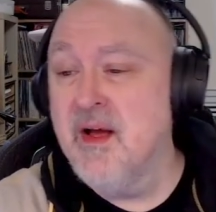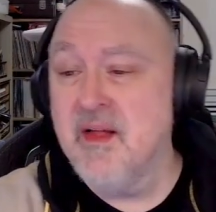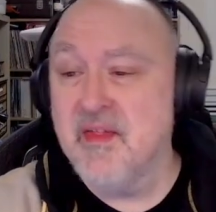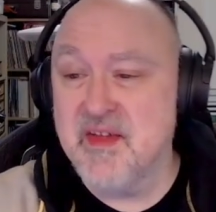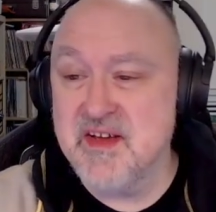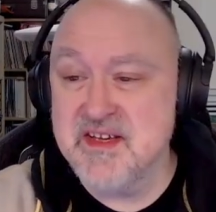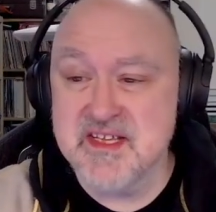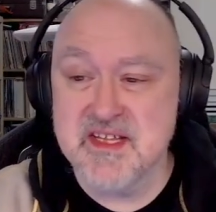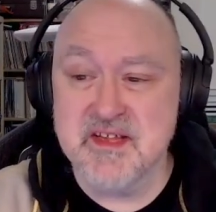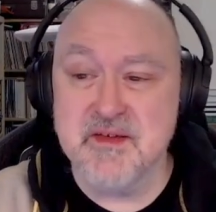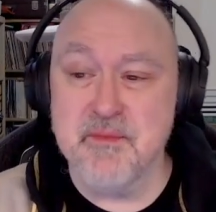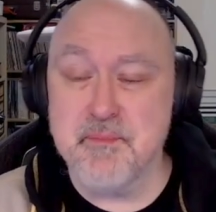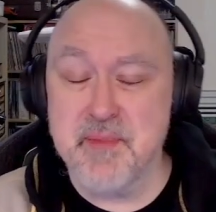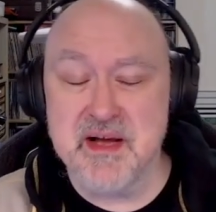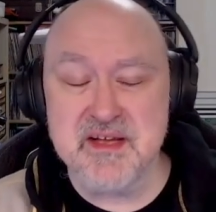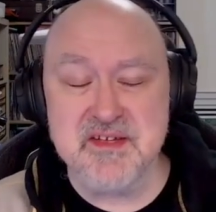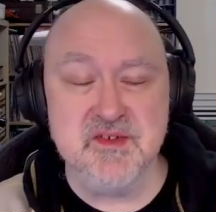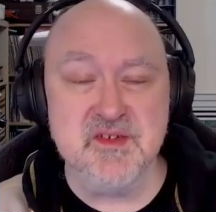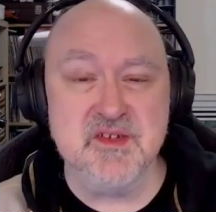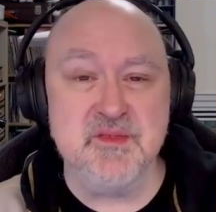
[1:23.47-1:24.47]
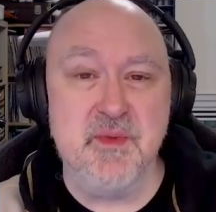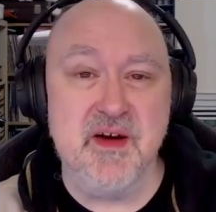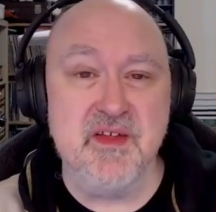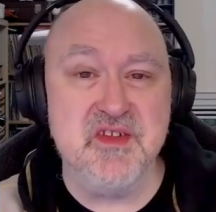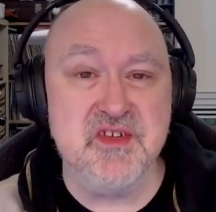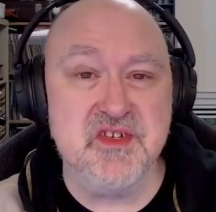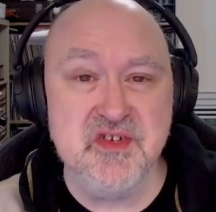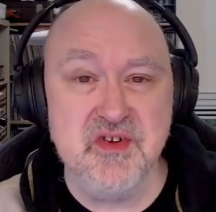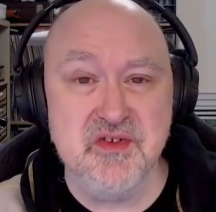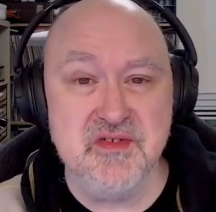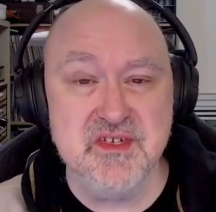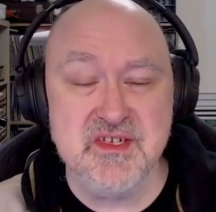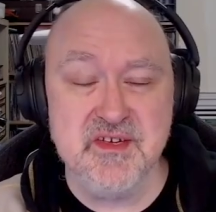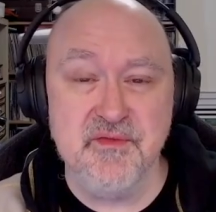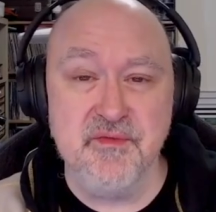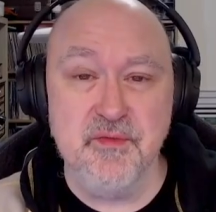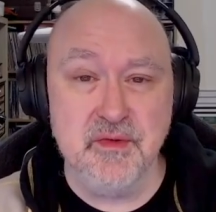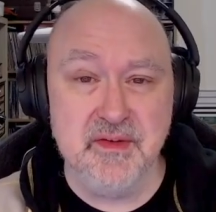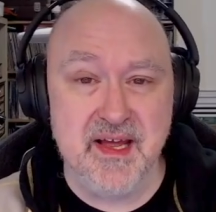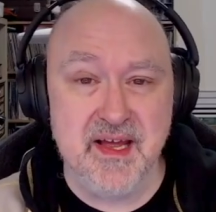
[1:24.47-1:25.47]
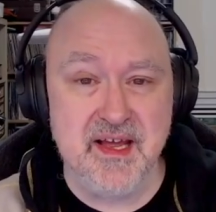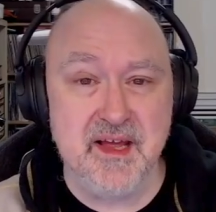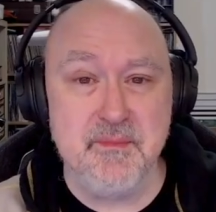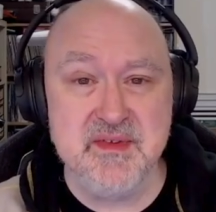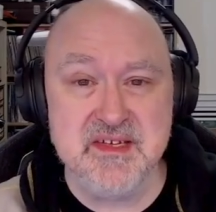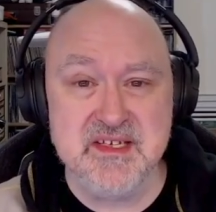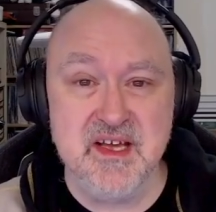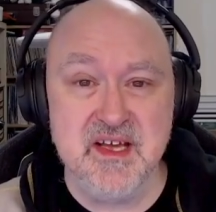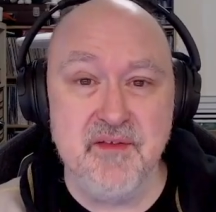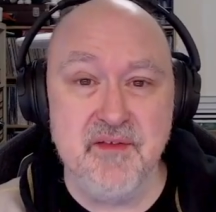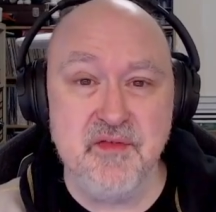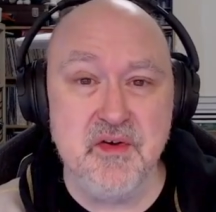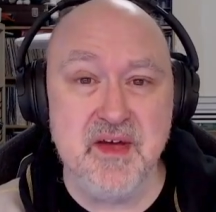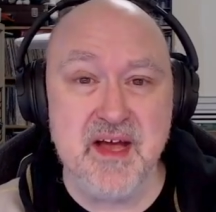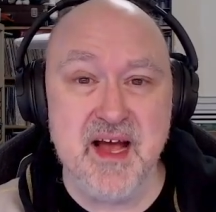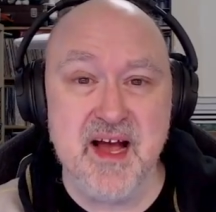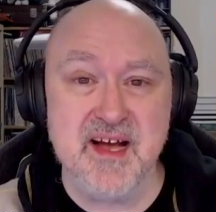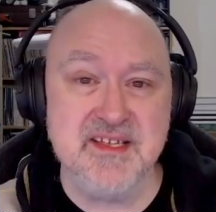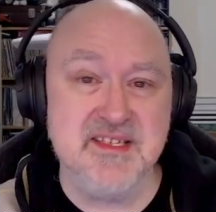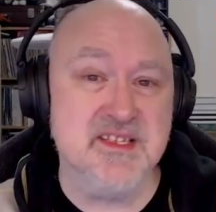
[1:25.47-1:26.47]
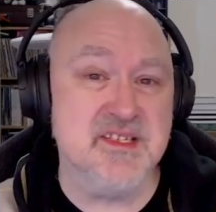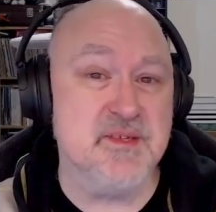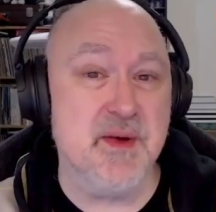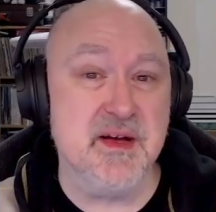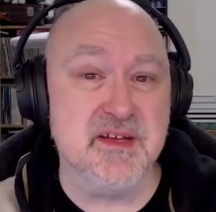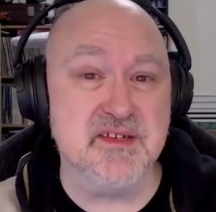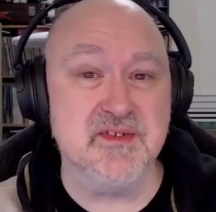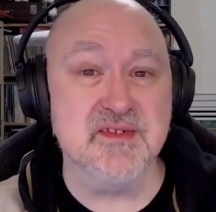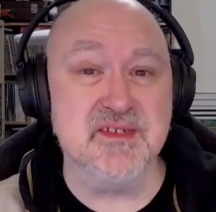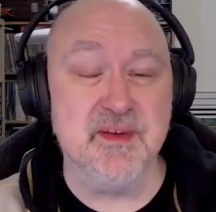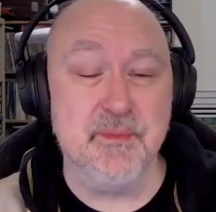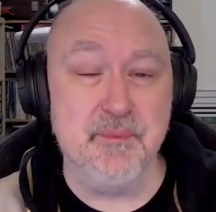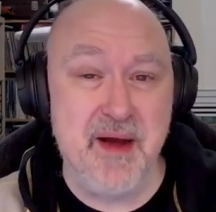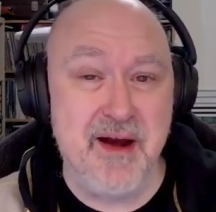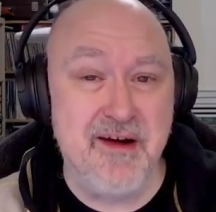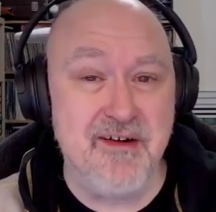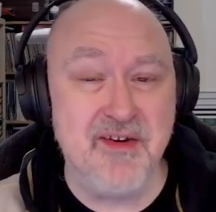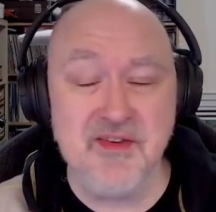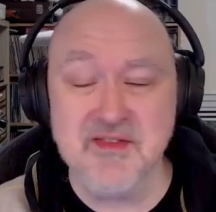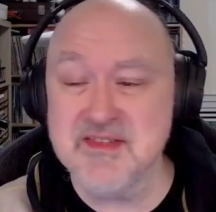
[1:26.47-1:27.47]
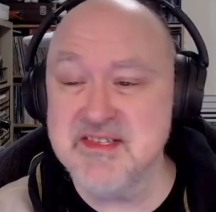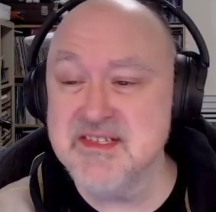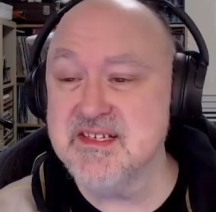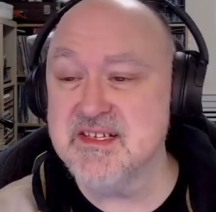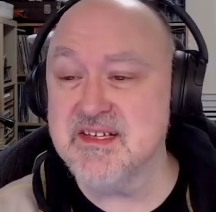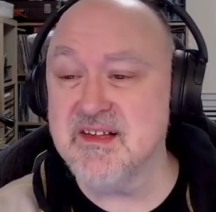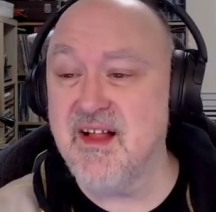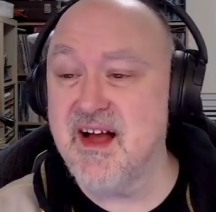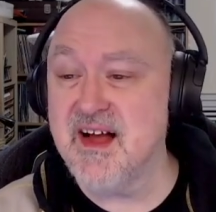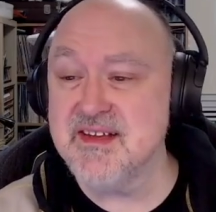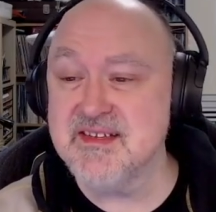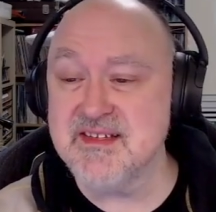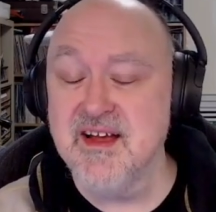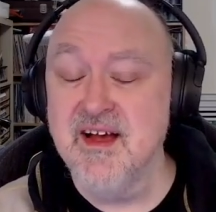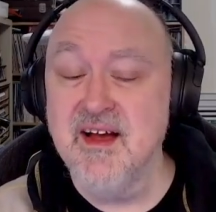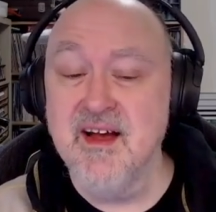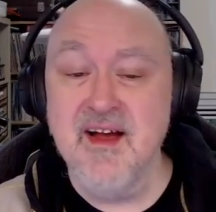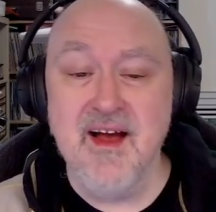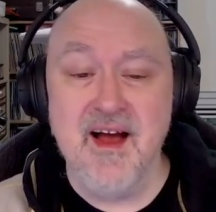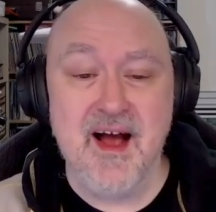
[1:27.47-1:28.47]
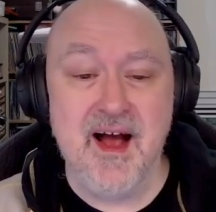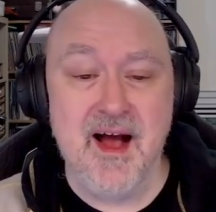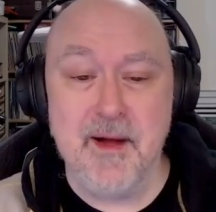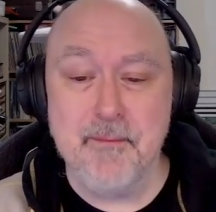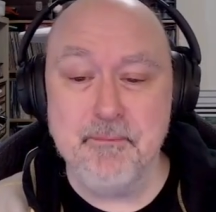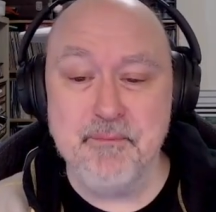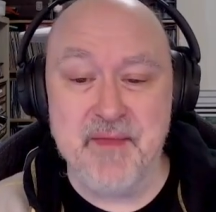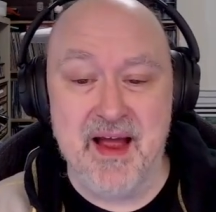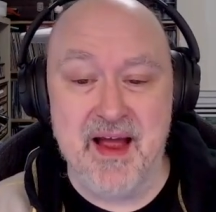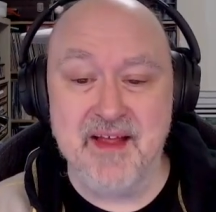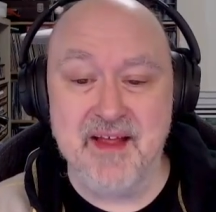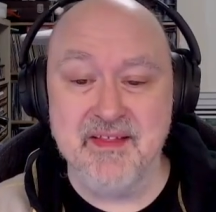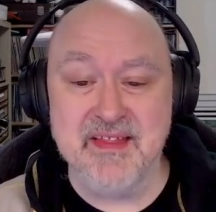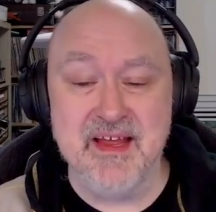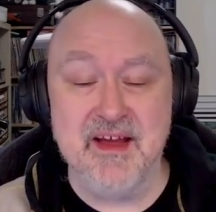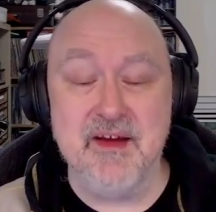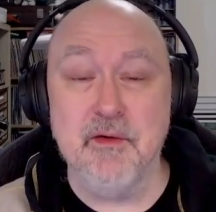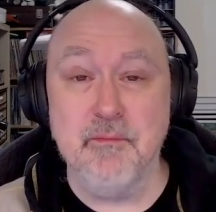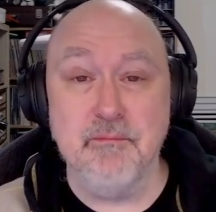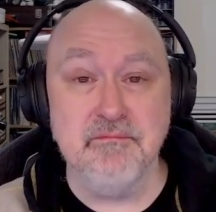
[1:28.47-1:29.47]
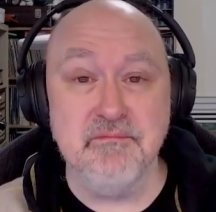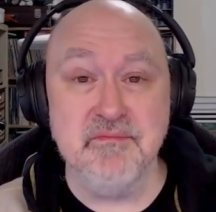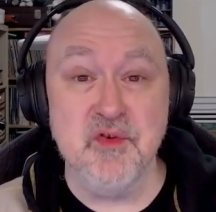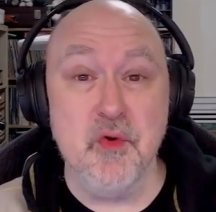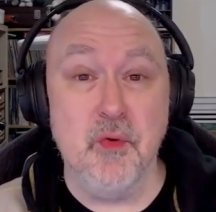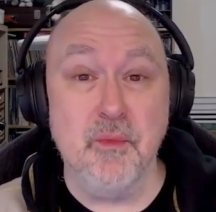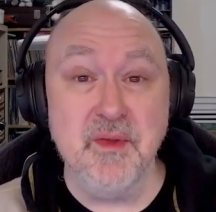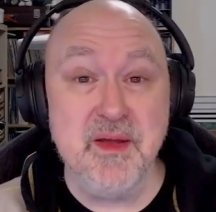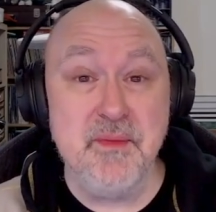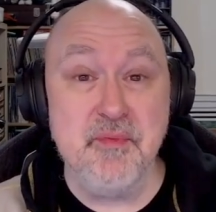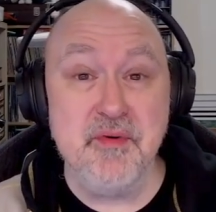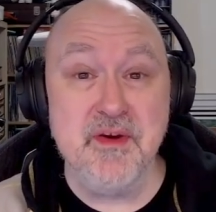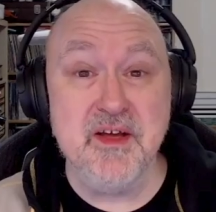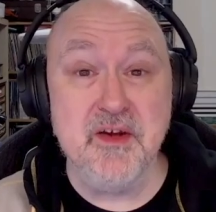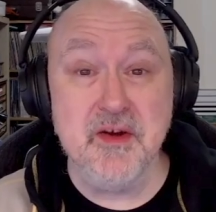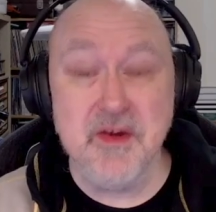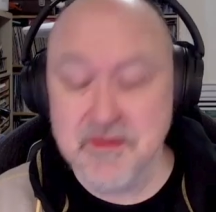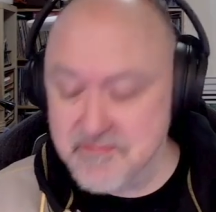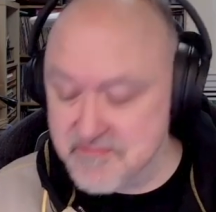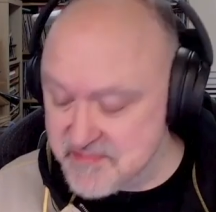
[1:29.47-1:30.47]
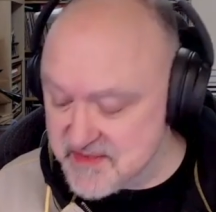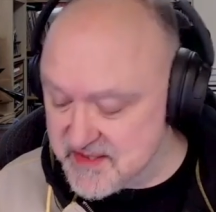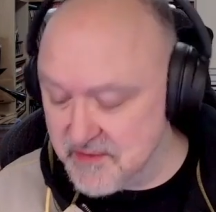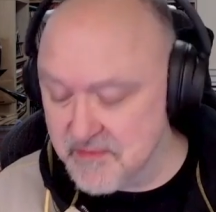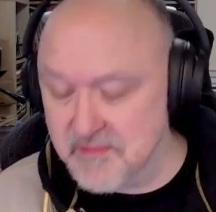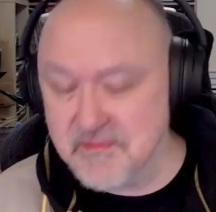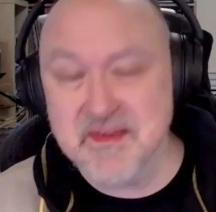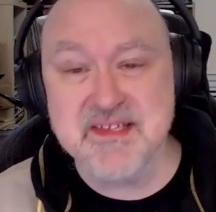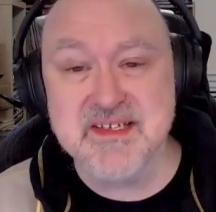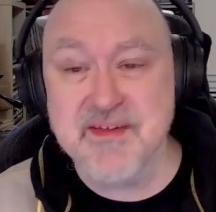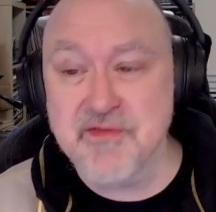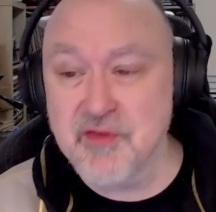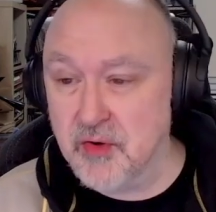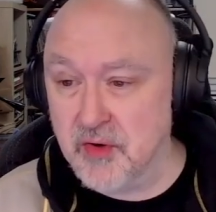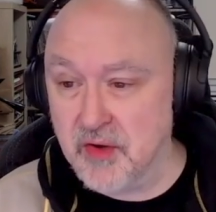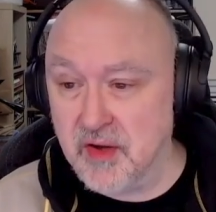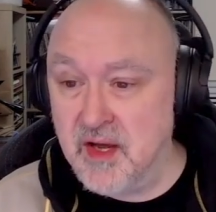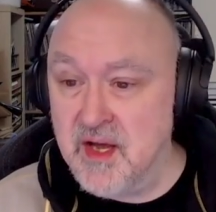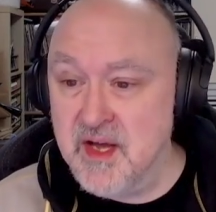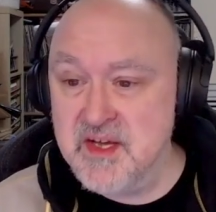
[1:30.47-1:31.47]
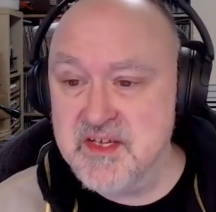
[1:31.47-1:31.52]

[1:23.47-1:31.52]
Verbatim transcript: These are the puzzles by the students of Full Deck and Missing a Few Cards as Puzzles and Paradoxes class, um, and they're normally pretty good. So let's have a look.